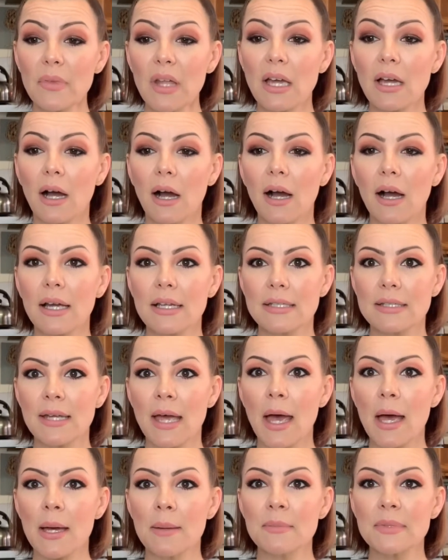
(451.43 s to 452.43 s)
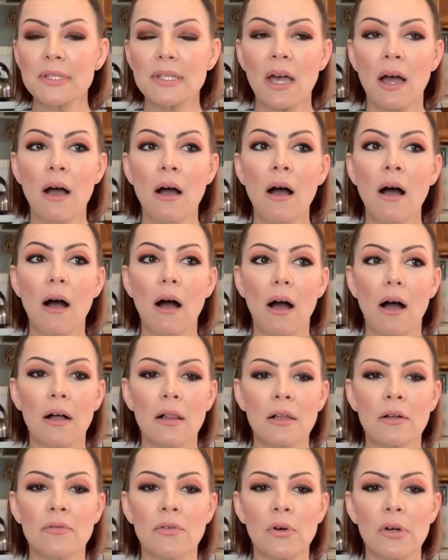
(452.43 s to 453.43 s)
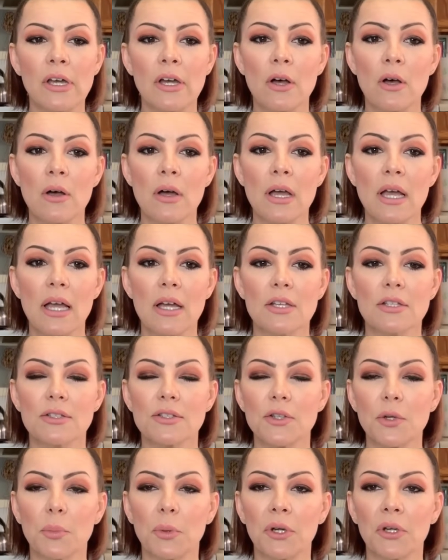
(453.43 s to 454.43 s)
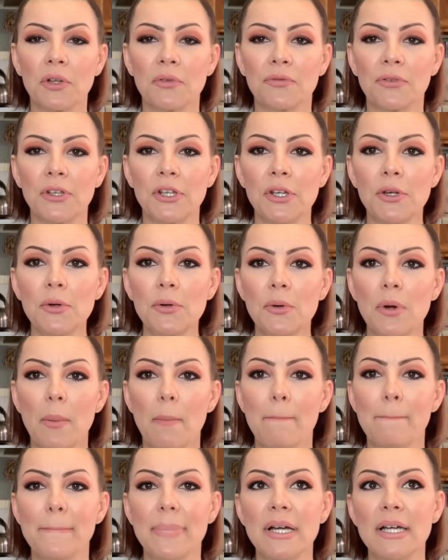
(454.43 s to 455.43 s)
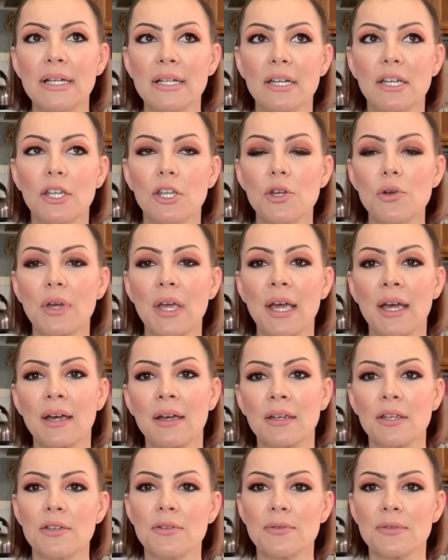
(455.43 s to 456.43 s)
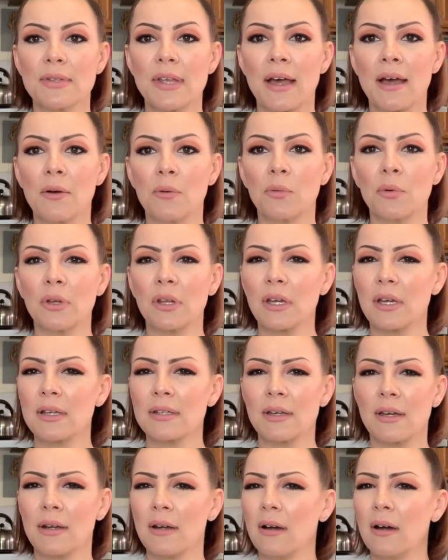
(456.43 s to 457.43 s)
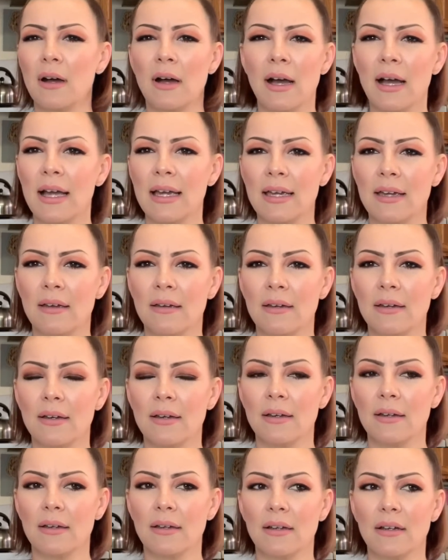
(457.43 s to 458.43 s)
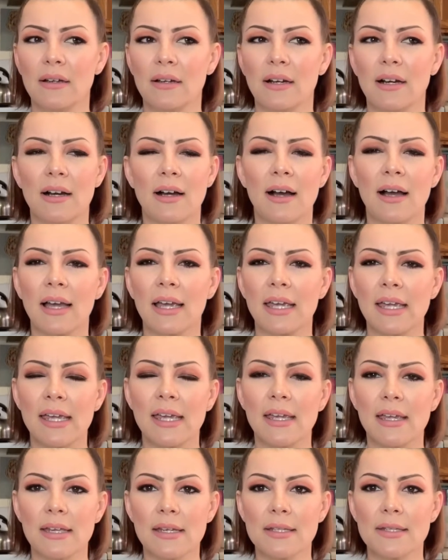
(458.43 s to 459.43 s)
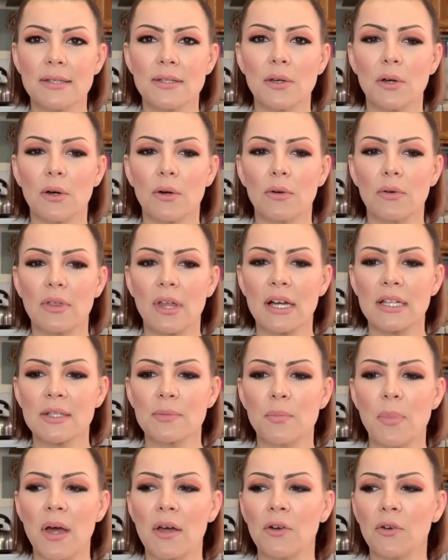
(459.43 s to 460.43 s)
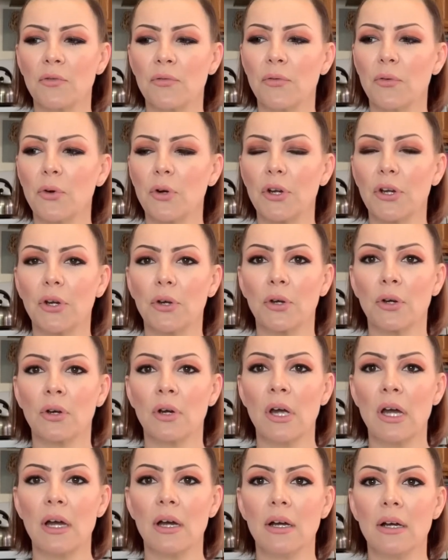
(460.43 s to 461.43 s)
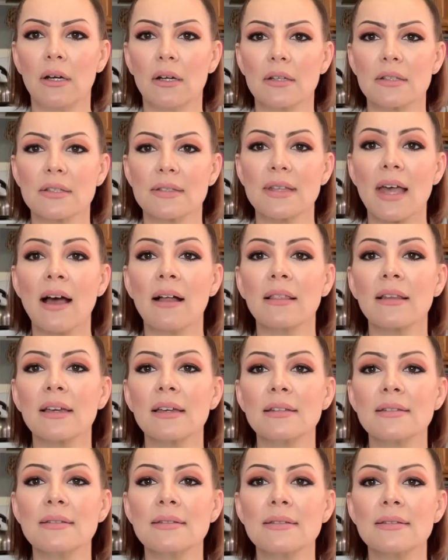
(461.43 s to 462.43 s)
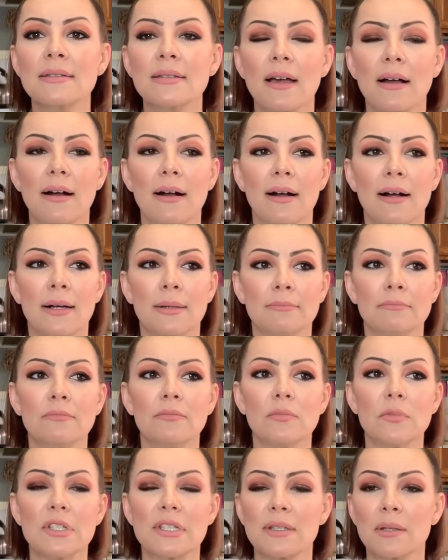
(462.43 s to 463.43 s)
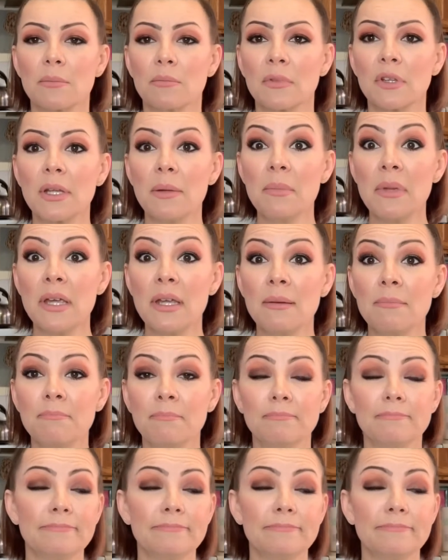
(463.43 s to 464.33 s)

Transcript: at high temps. Olive oil, super good for you, but you can't use that really at a high heat. So that's better for your salads with some lemon